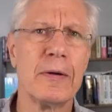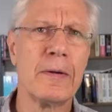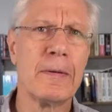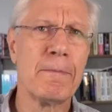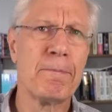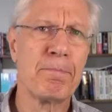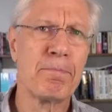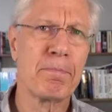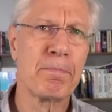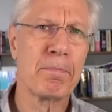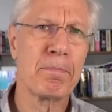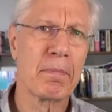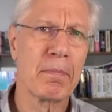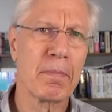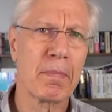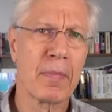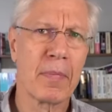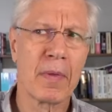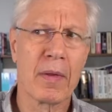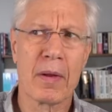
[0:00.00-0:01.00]

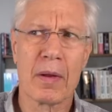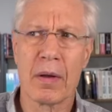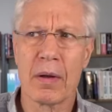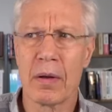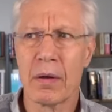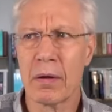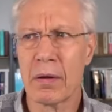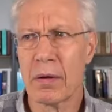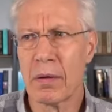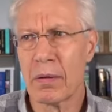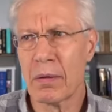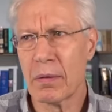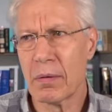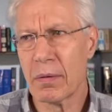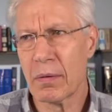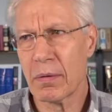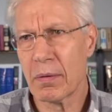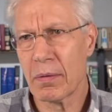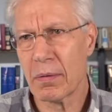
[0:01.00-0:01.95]
(no one is talking)